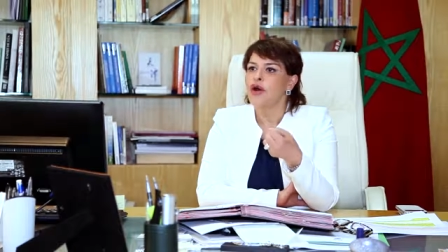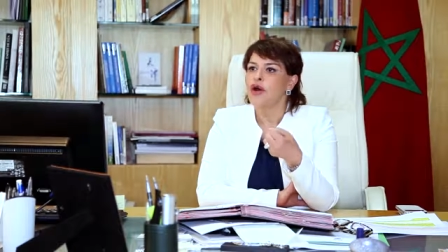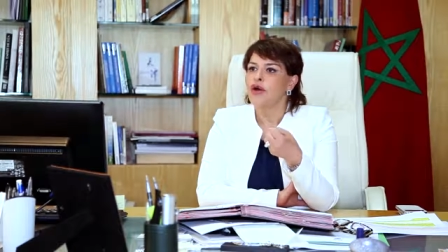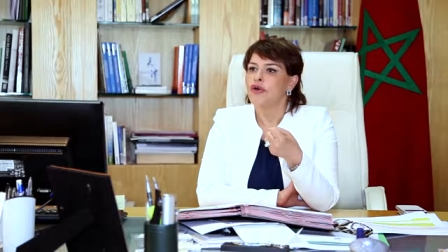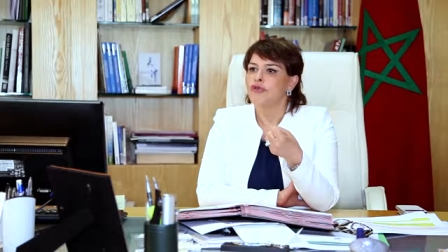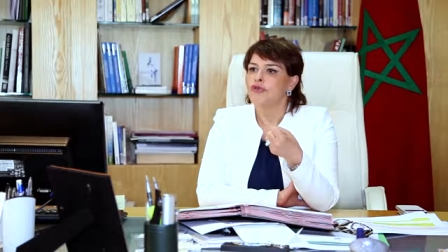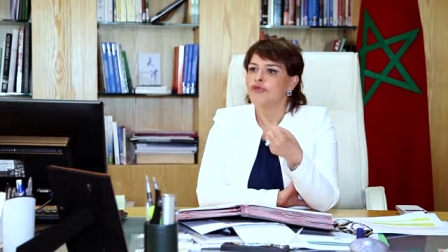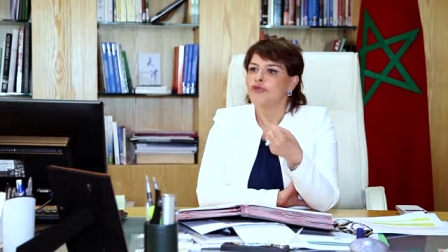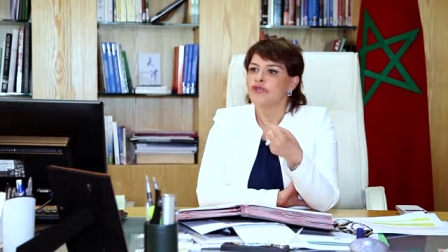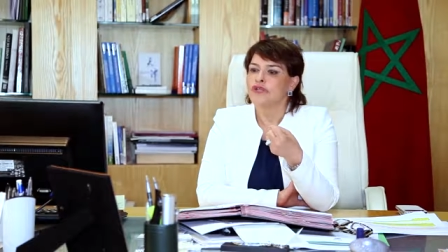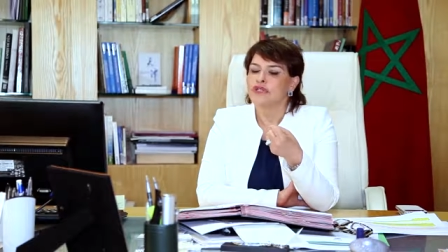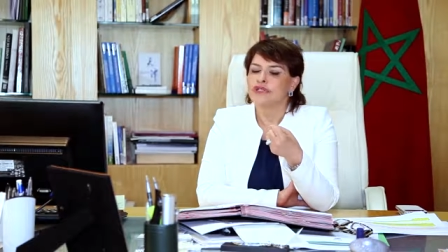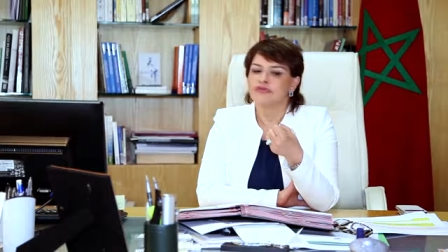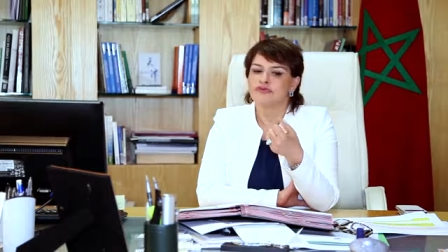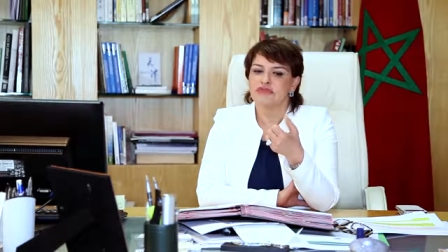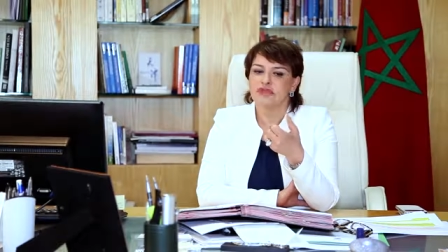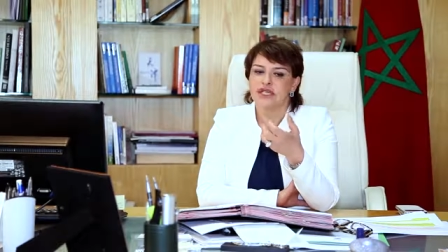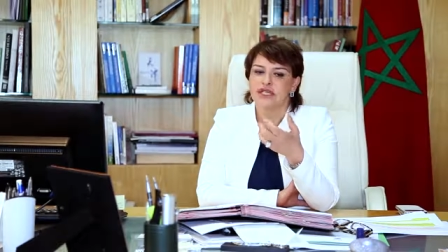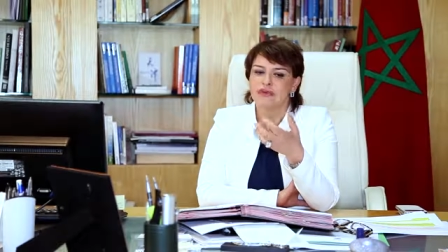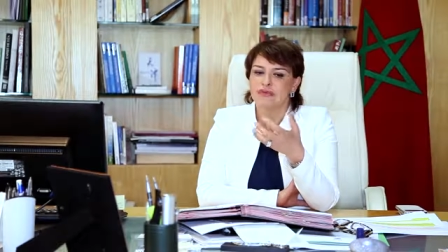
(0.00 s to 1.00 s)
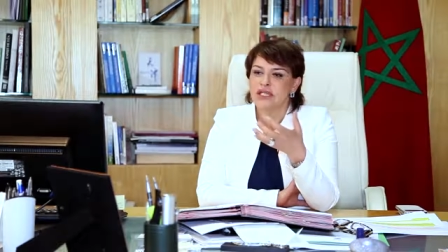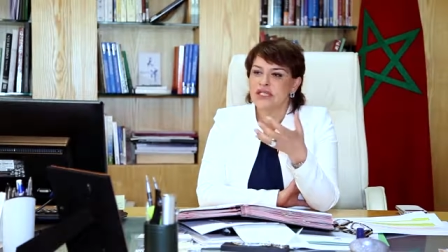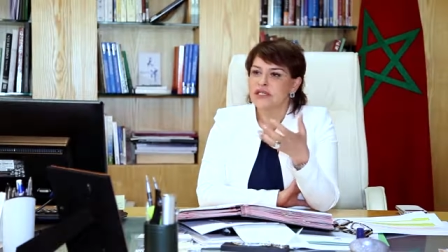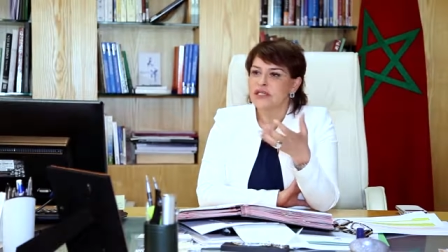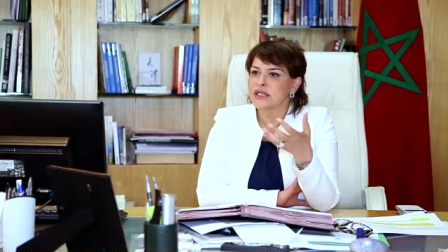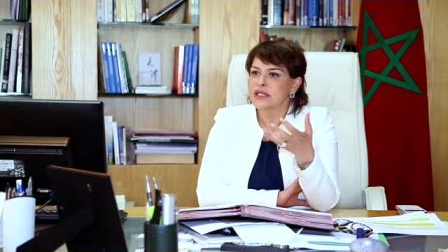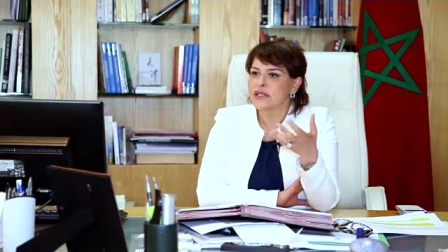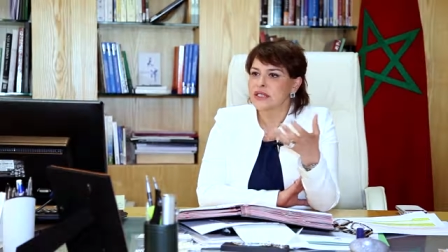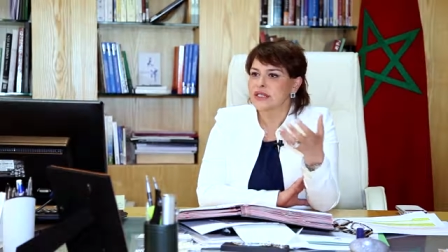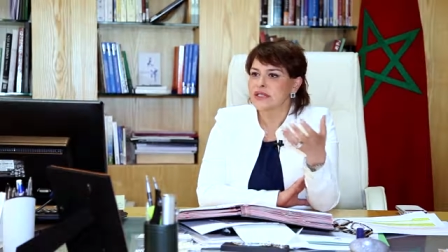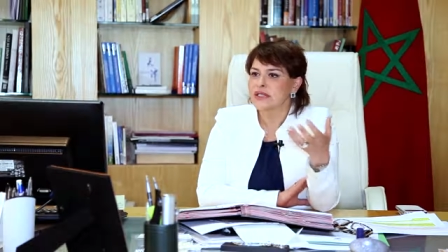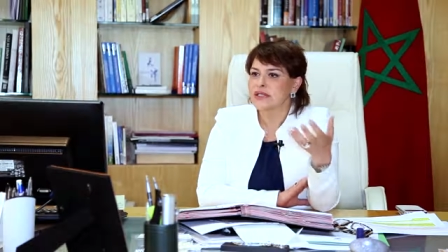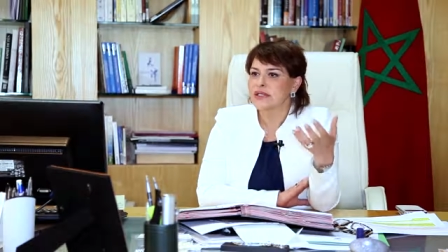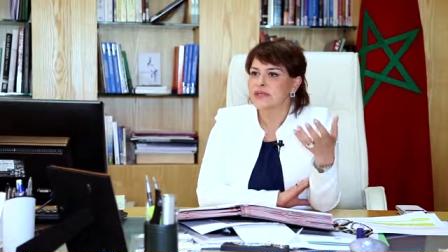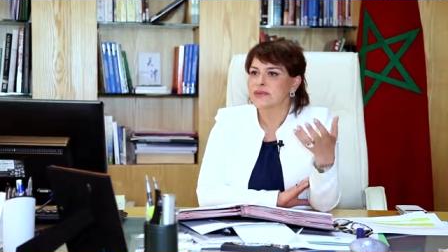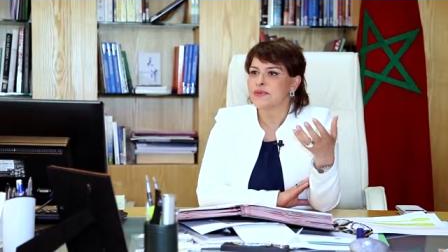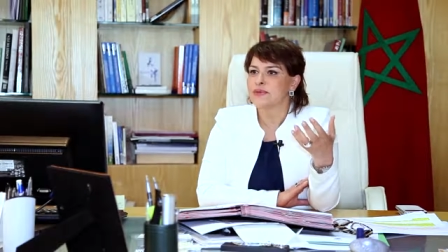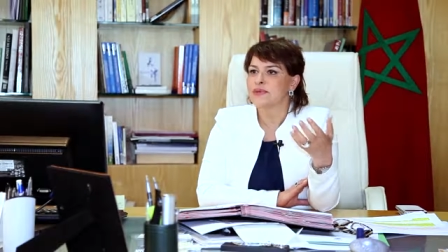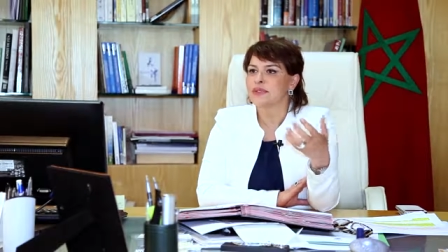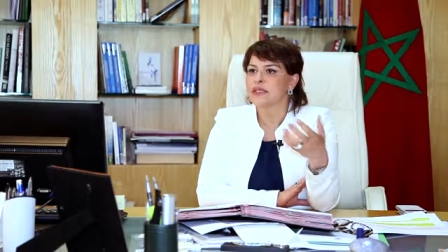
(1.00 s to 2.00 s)
of environmental
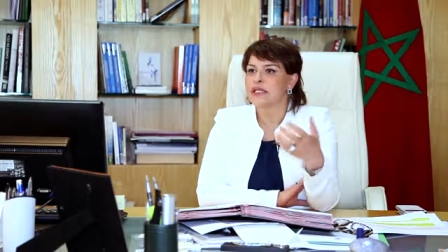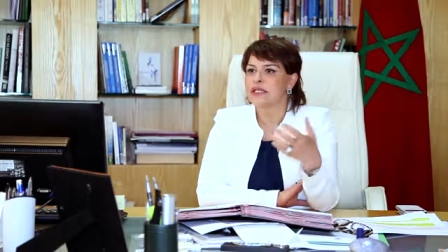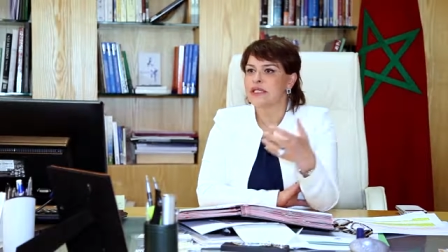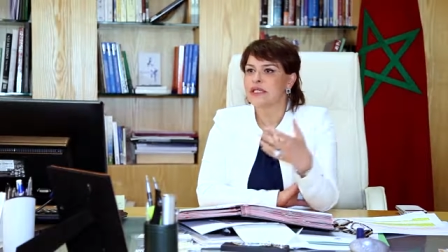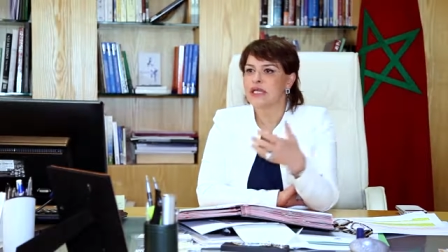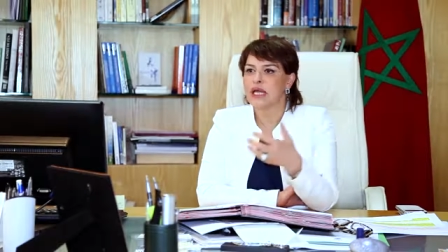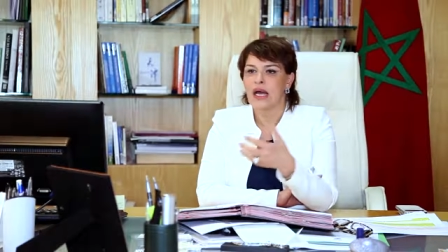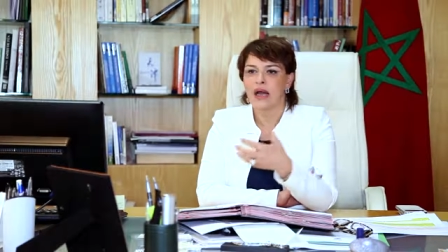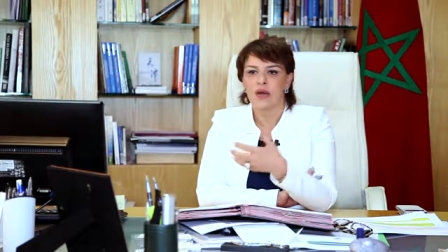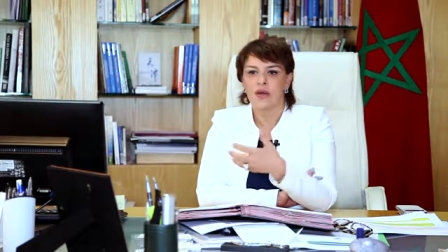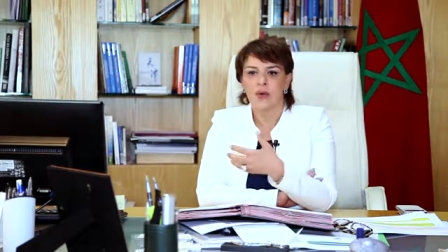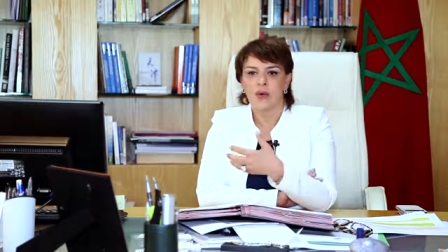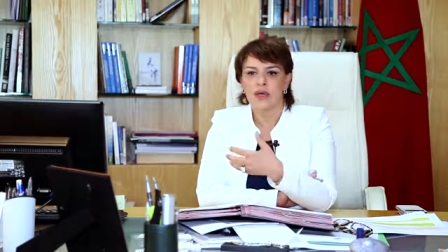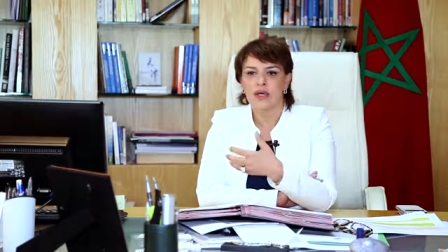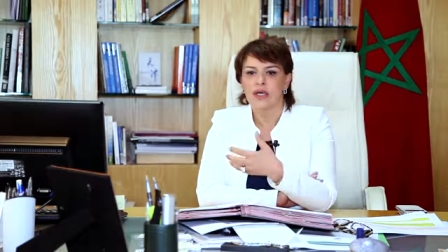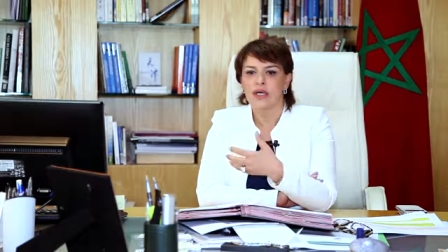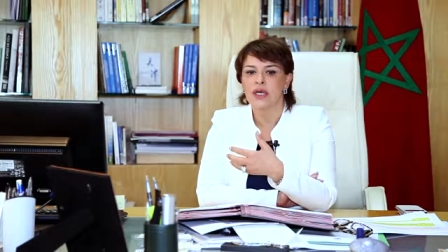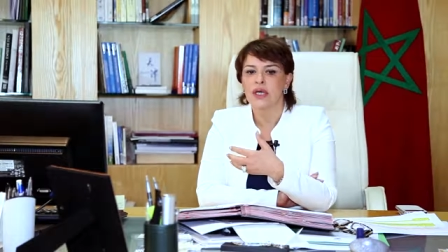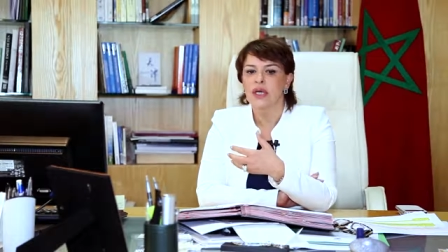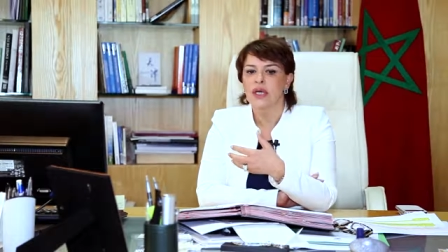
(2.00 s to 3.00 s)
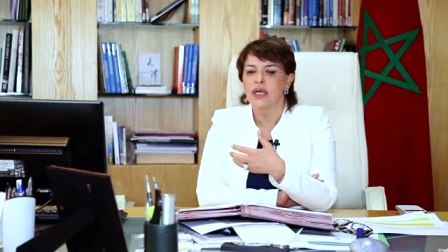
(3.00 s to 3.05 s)
issues in our